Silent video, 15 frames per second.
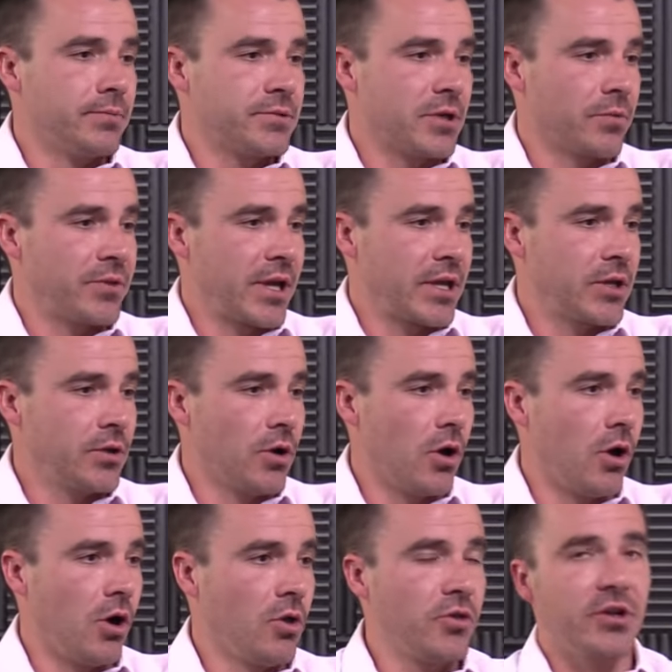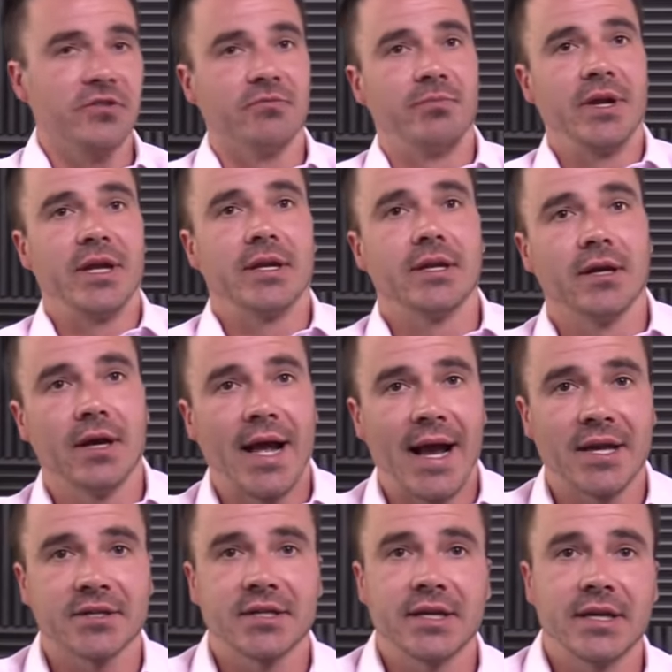So, thank you to all that have been uh,
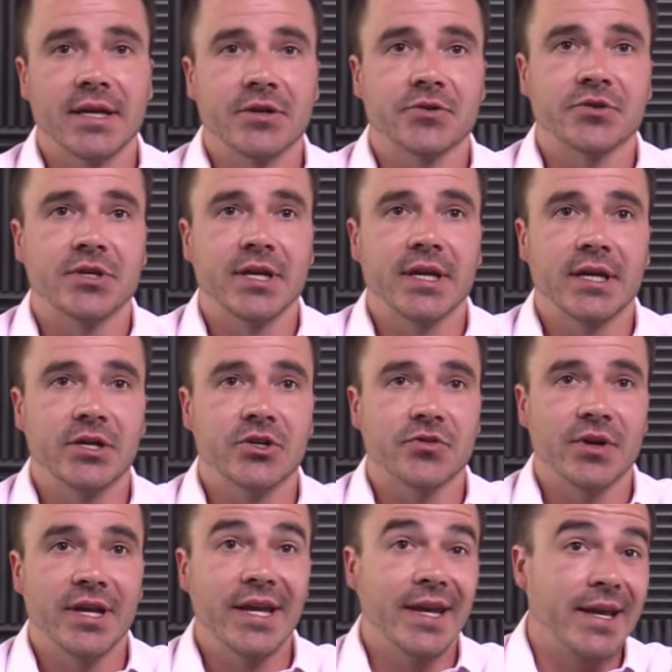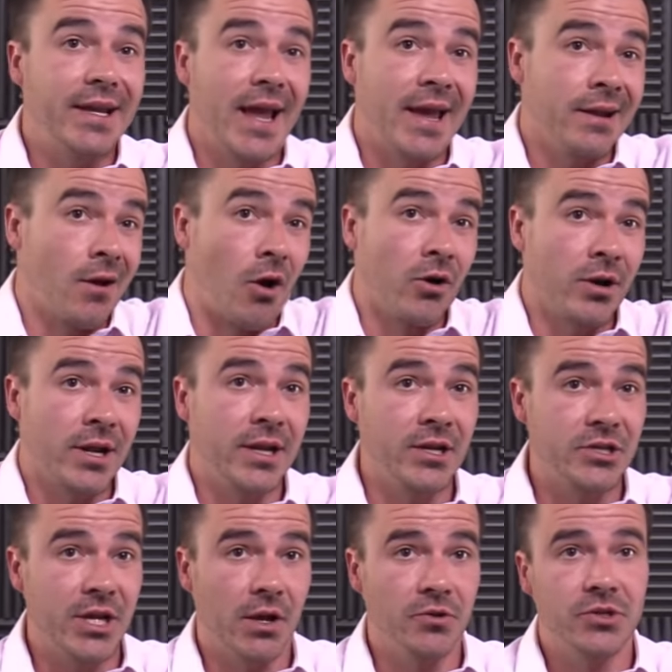asking interesting and intriguing and, and hard hitting,
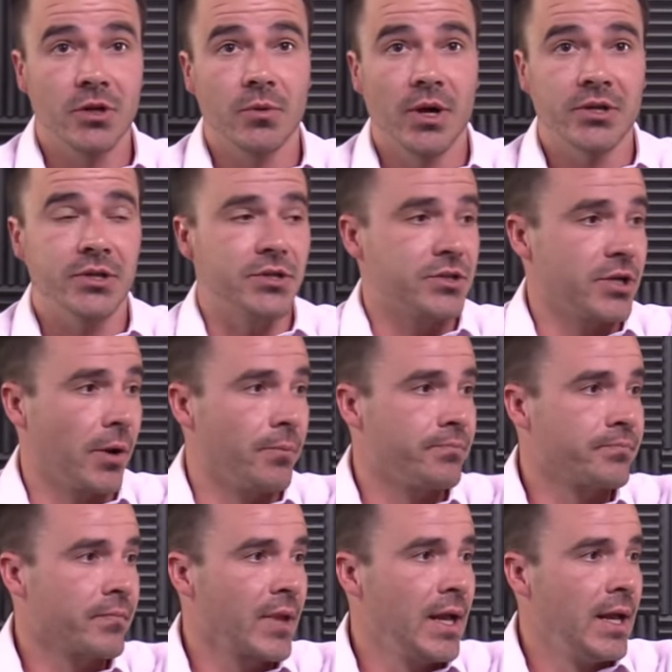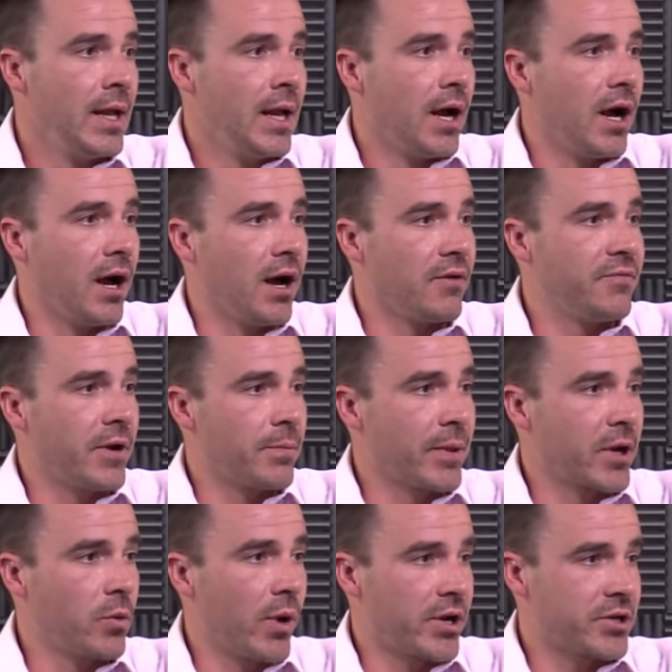challenging questions. So, uh, fair play
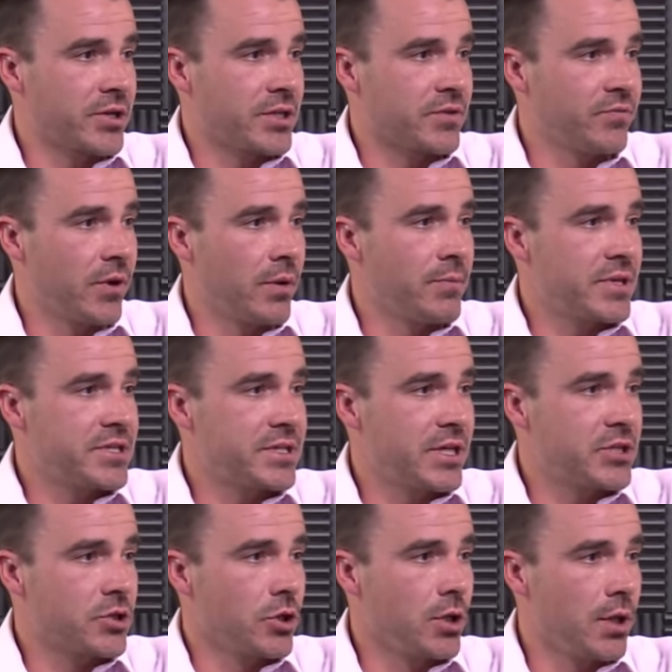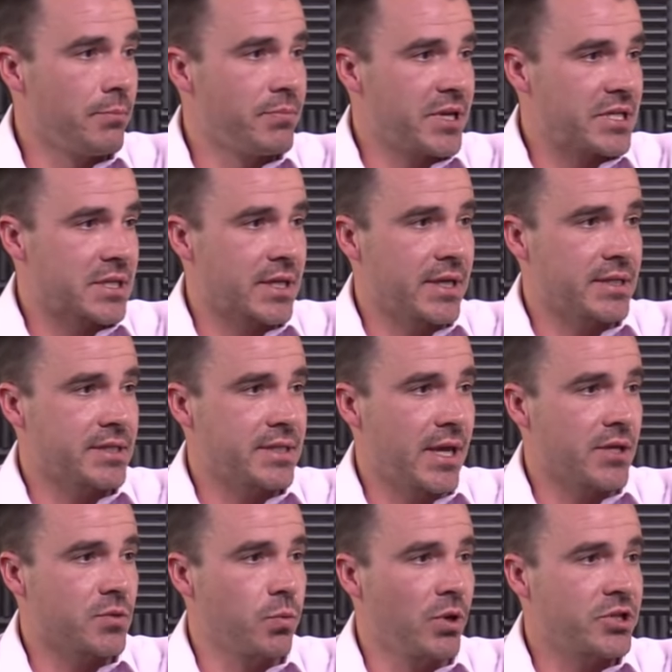questions from Sizzle Biscuit
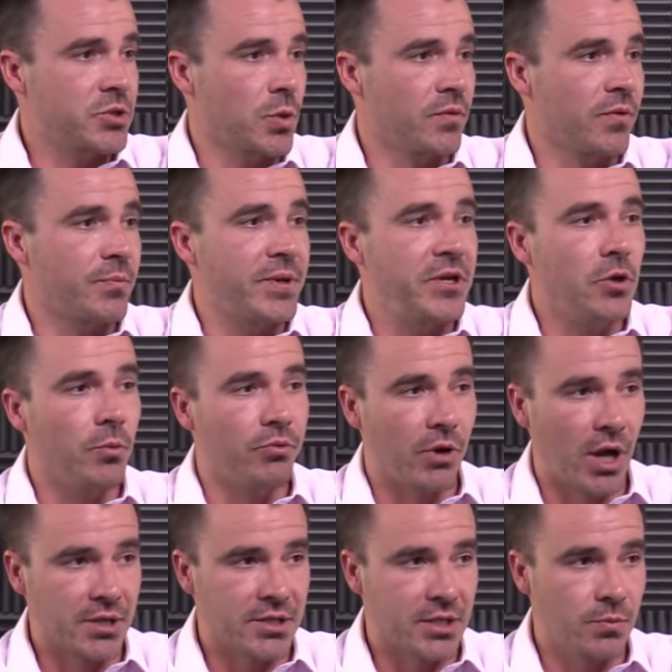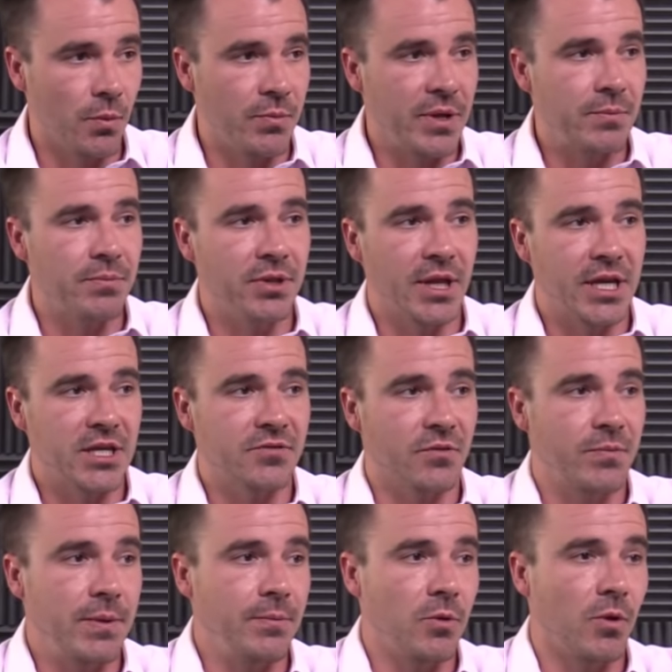says, what sort of appeal process will be in place for
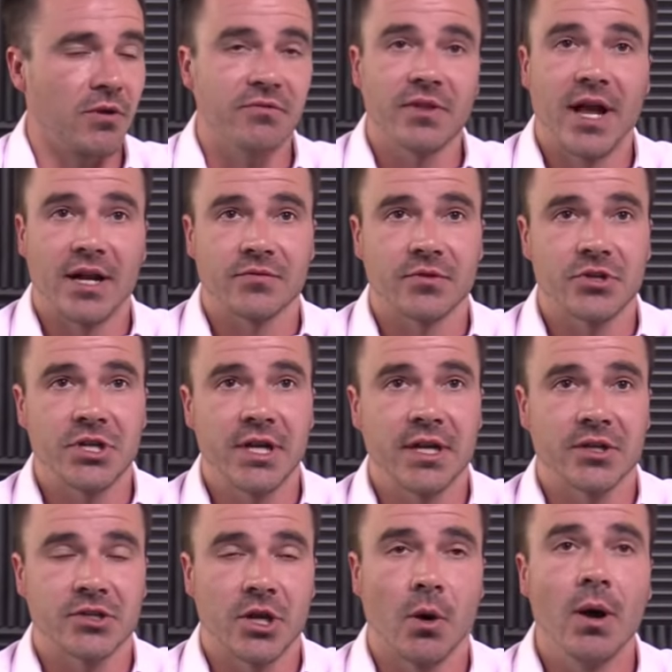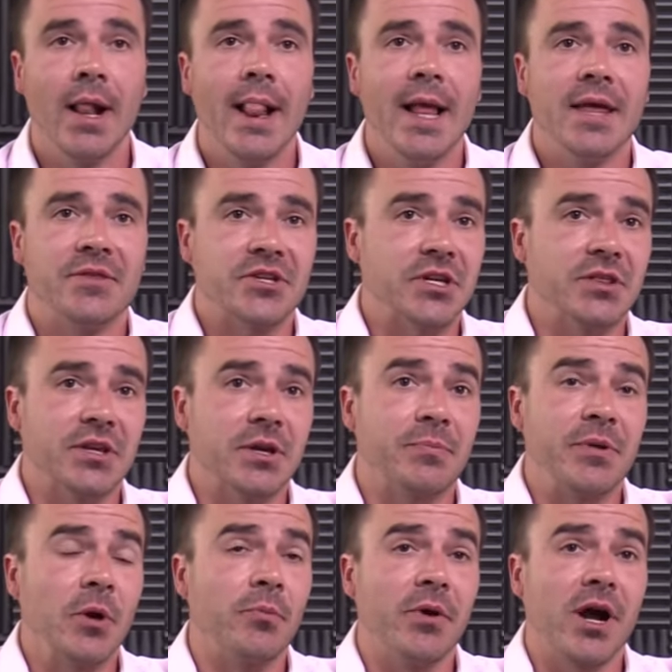people who are flagged for cheating? So the, the
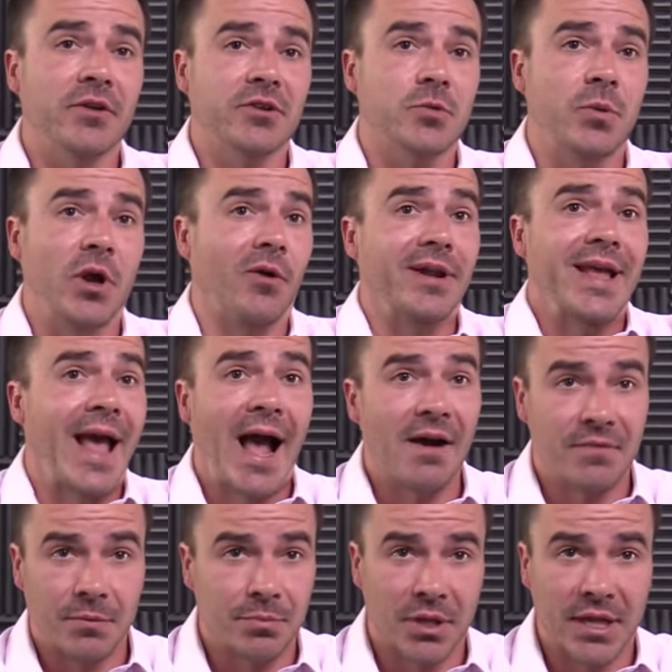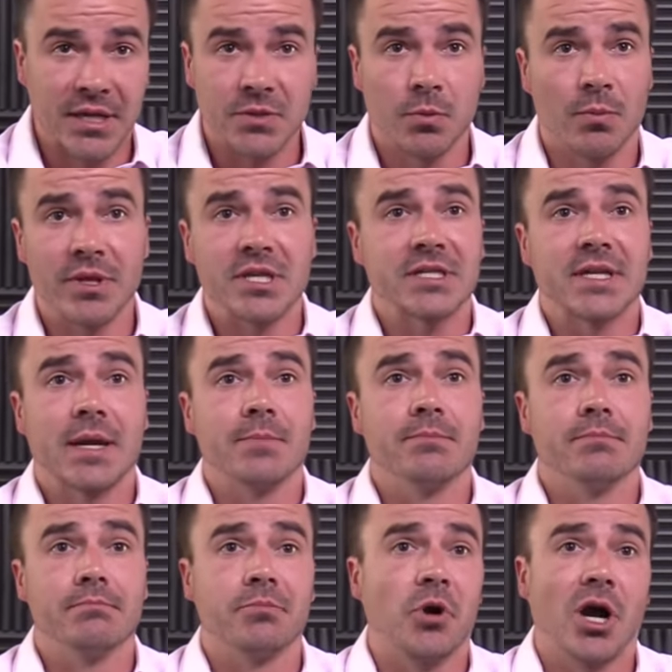appeal progress we already have in place will be the same
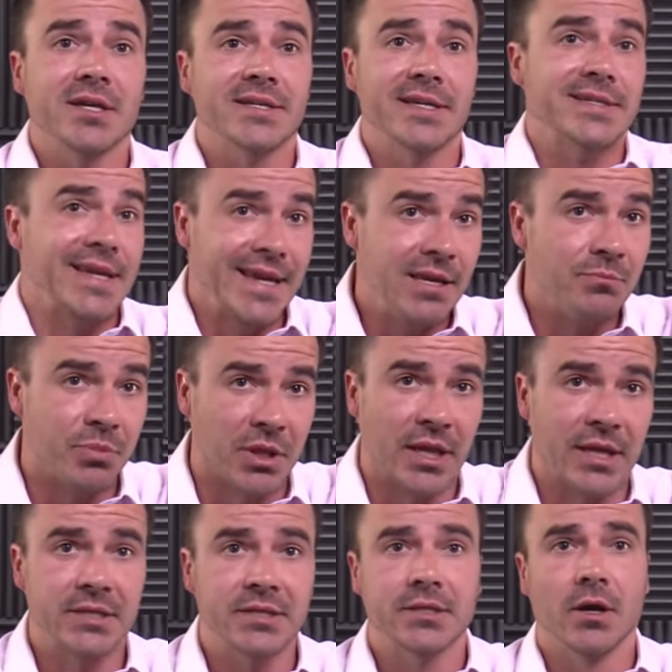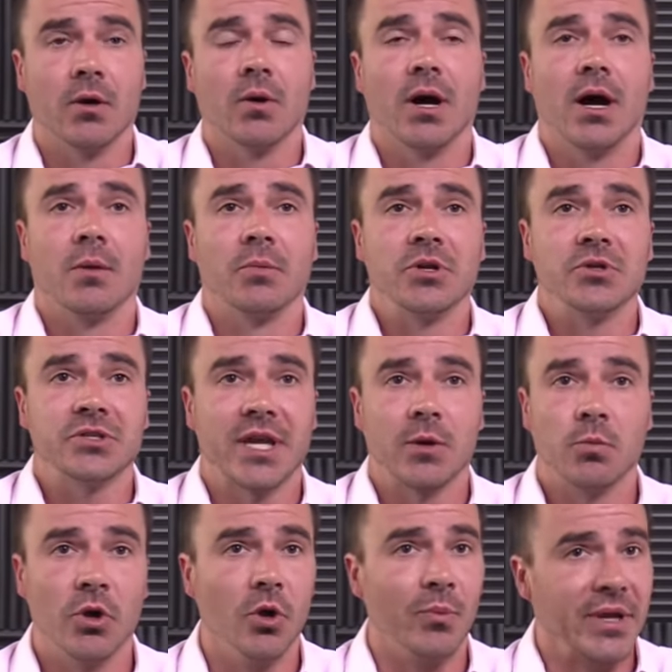process in place. So um, when you say
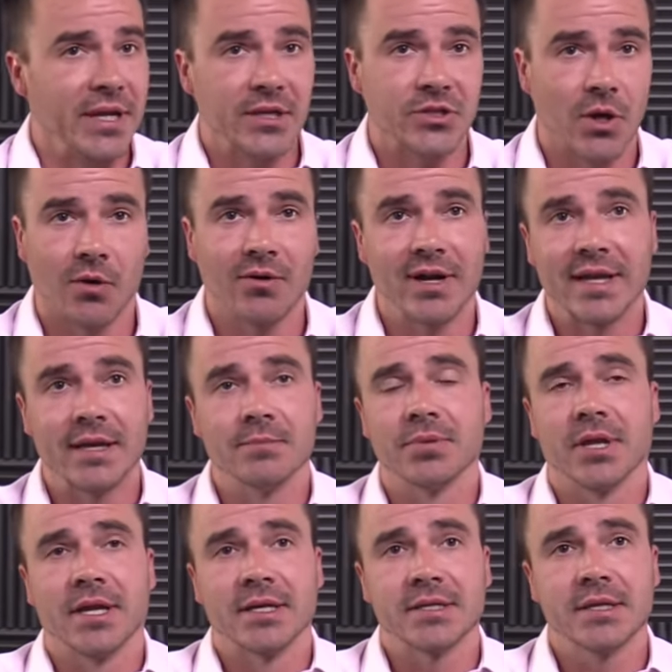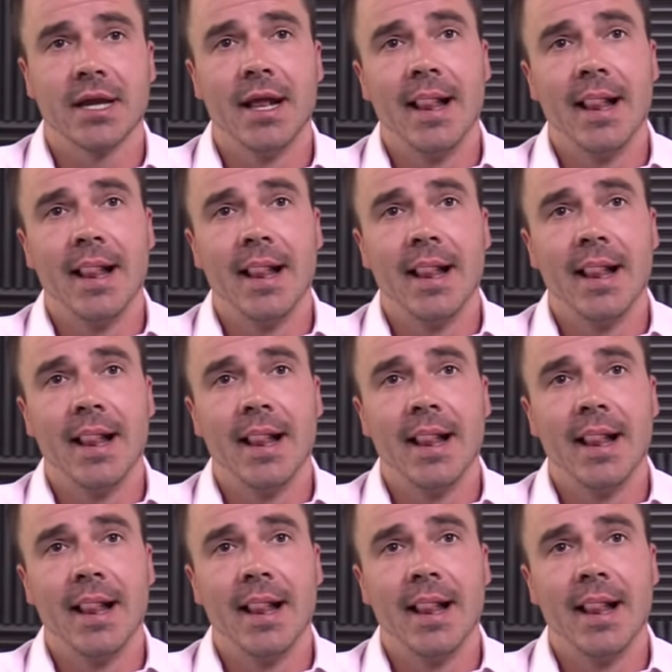will be, it's already in place.